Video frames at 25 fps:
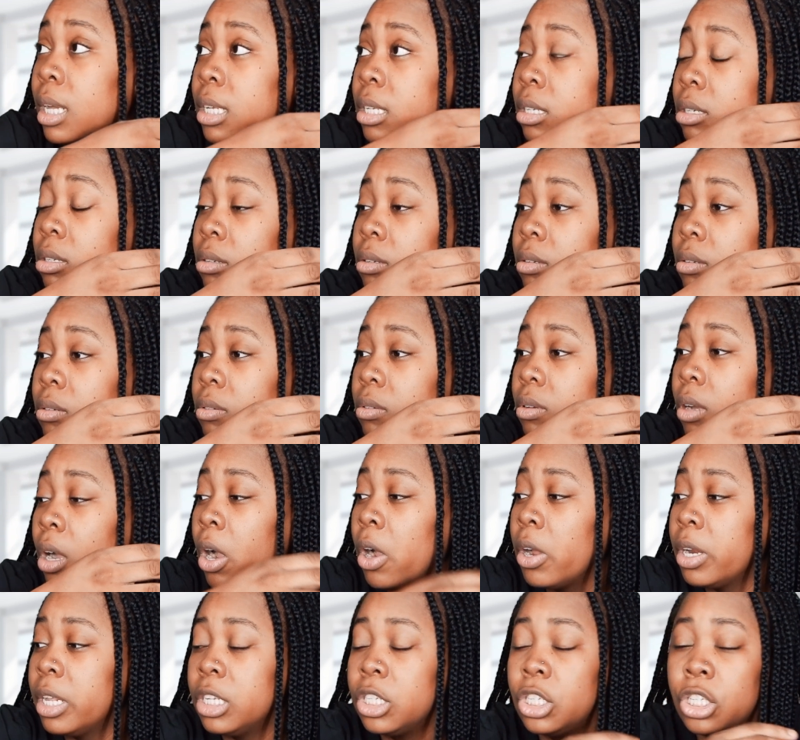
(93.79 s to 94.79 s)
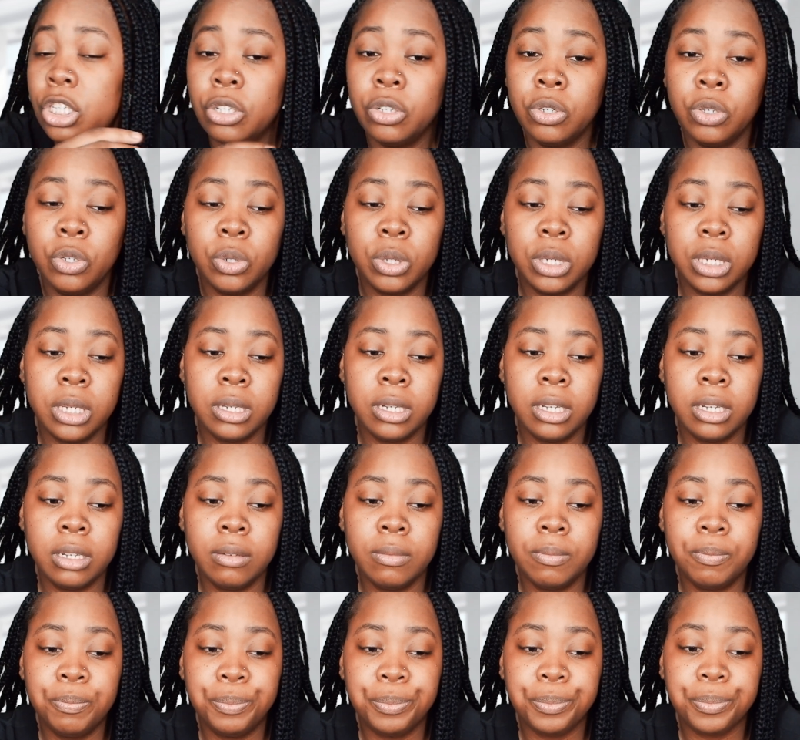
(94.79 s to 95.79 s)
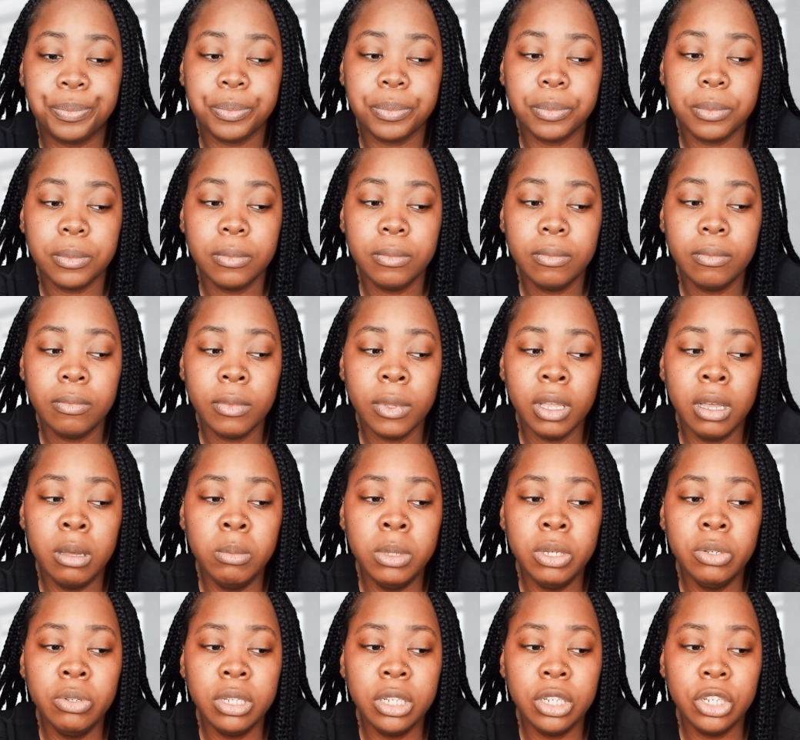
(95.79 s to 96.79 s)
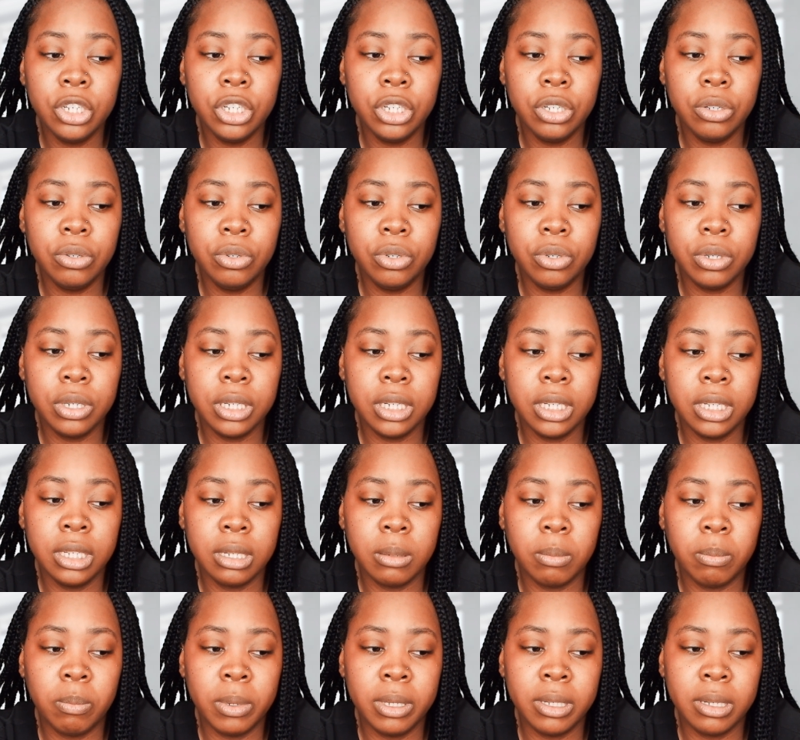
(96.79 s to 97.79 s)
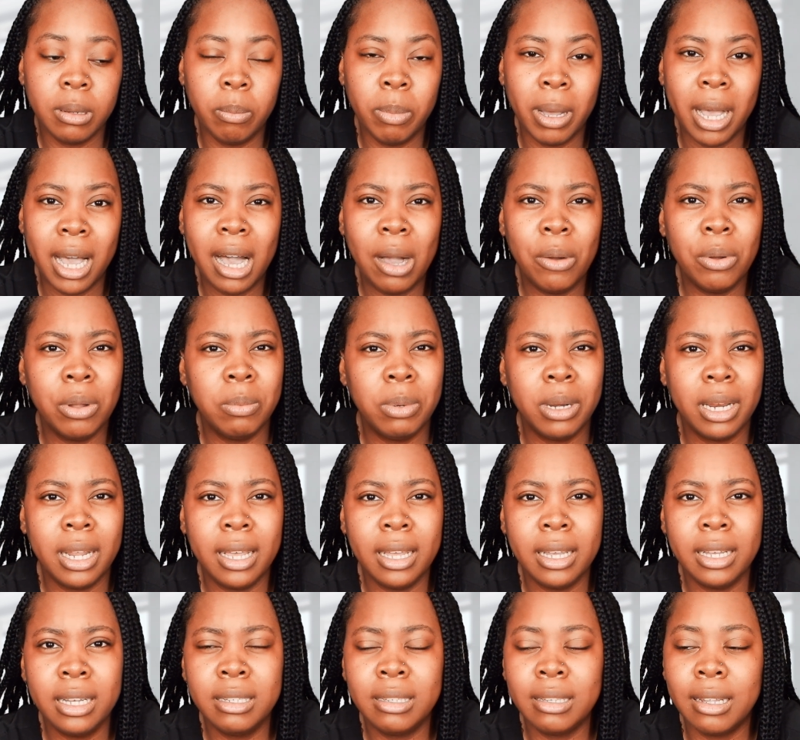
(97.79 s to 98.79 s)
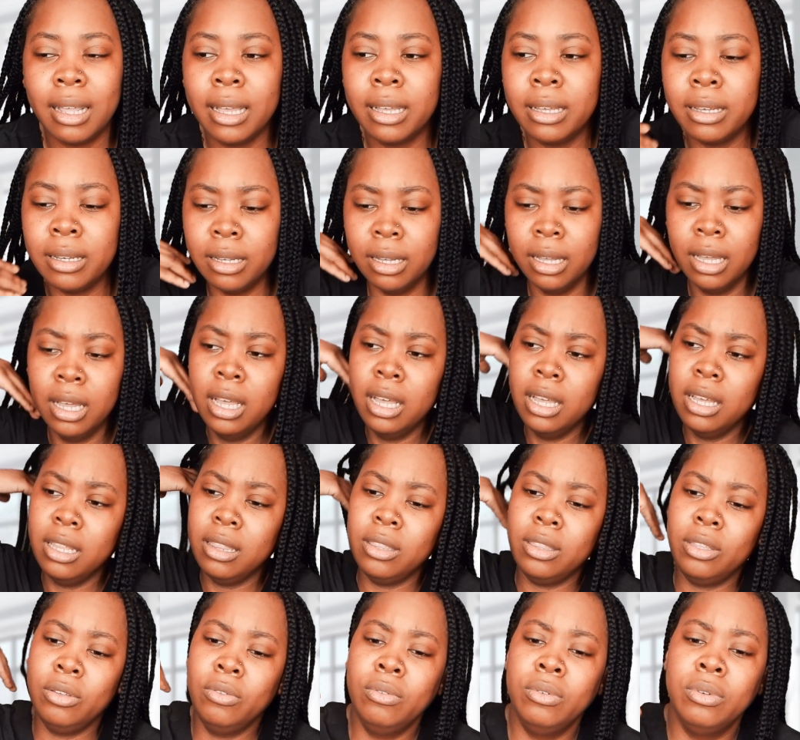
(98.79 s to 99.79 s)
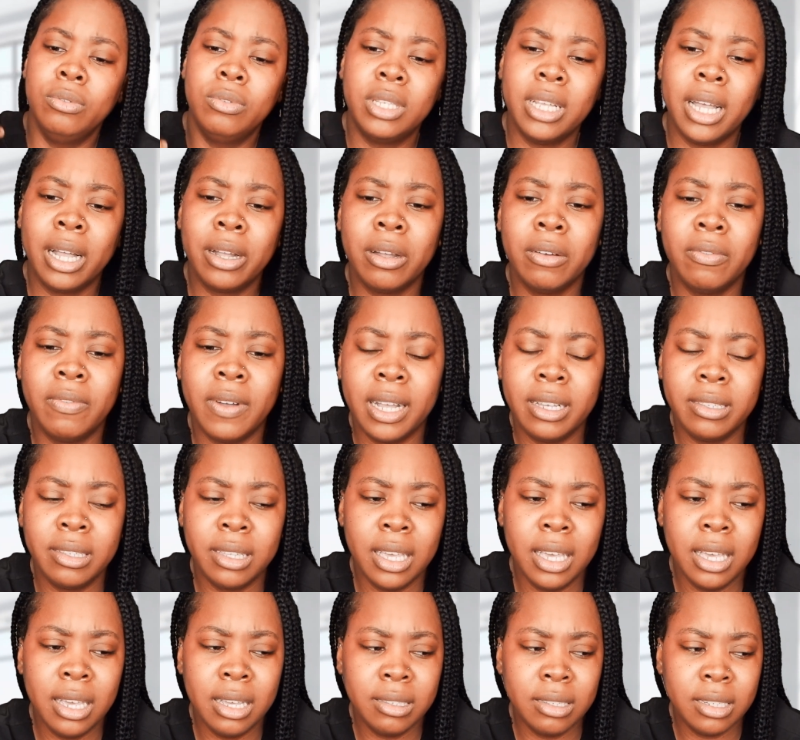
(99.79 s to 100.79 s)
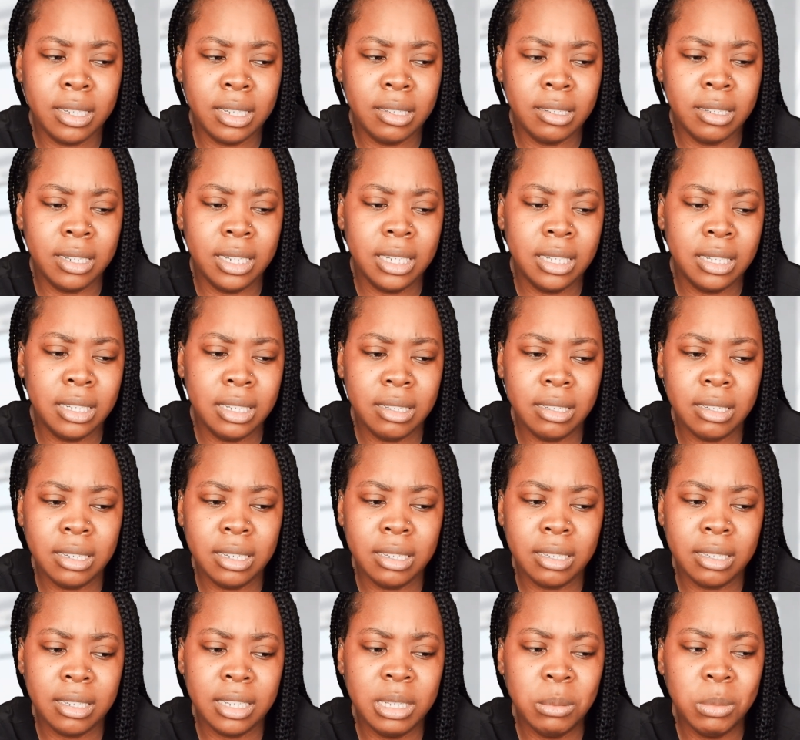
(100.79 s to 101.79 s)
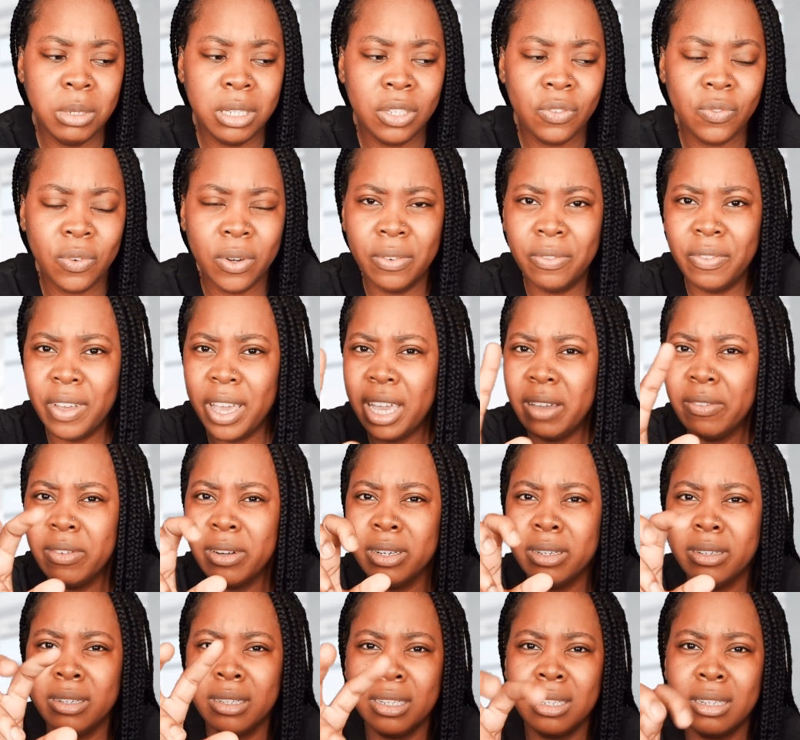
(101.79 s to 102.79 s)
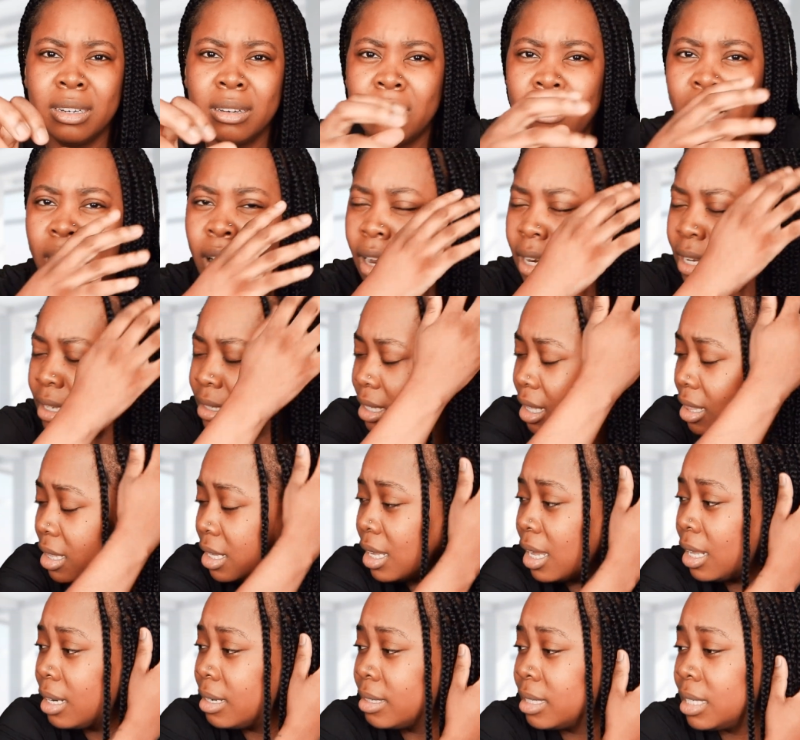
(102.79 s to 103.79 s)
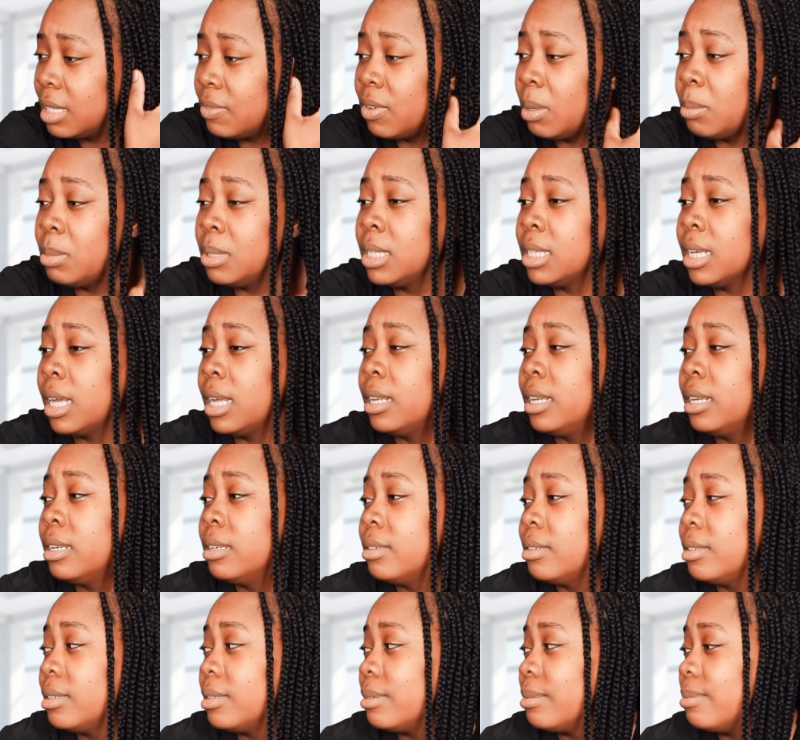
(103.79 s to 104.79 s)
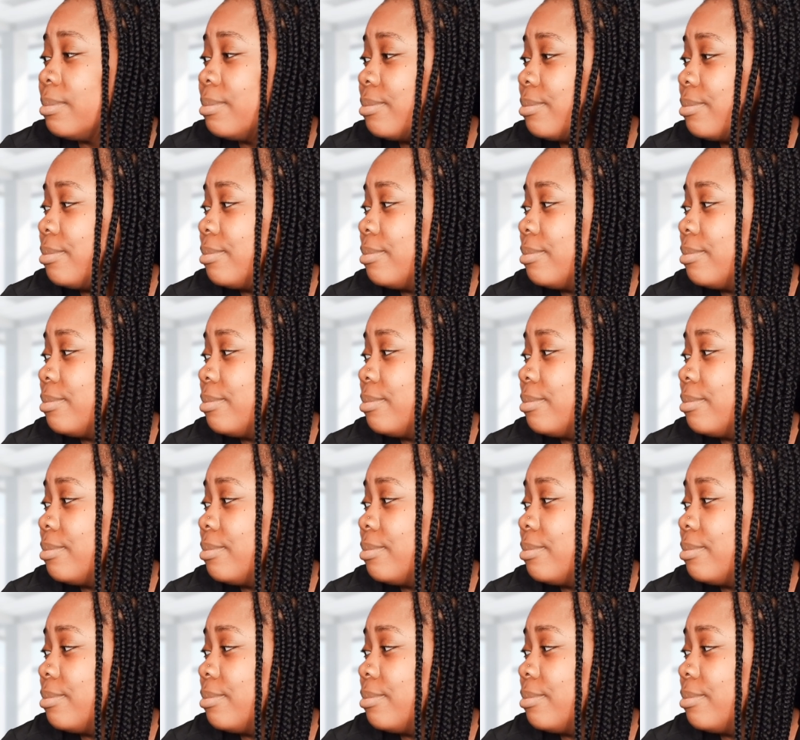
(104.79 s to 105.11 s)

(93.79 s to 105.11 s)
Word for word: that hurting children and abusing children is a is a power play. It's like a you, you sacrifice kids to these deities and these demons for favors and all this other kind of stuff. I'm gonna say this.